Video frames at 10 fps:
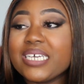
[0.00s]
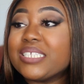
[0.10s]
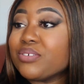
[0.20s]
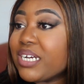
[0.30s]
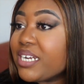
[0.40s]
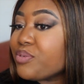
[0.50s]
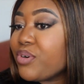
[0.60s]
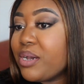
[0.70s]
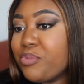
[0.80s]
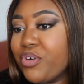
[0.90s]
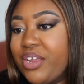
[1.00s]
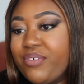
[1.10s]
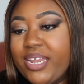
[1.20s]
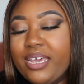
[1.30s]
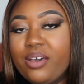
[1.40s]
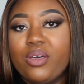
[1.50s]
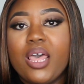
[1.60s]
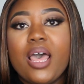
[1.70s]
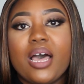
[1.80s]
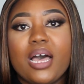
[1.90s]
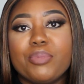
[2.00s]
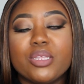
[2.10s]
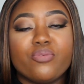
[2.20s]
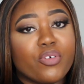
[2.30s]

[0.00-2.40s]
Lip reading: So that is what I'm wearing right now. And